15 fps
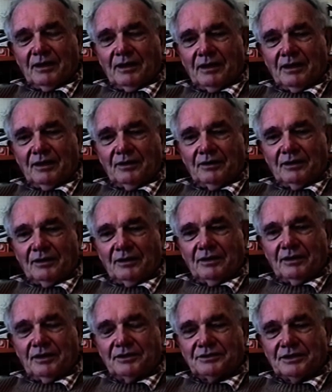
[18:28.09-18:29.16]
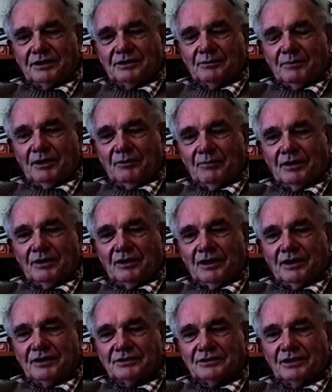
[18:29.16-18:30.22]
and he said to me one
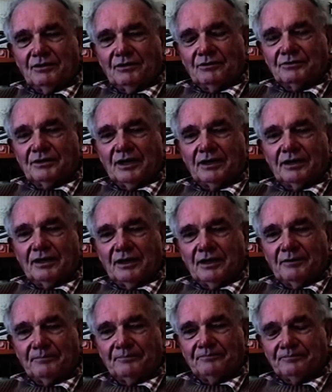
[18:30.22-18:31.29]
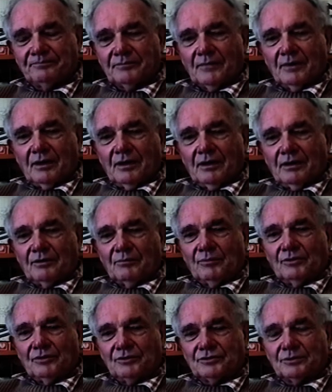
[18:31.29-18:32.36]
day, he said, I'll take you out,
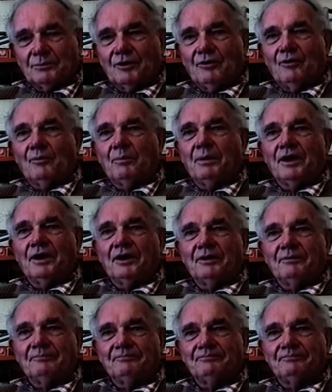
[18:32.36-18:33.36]
we'll do some gold panning.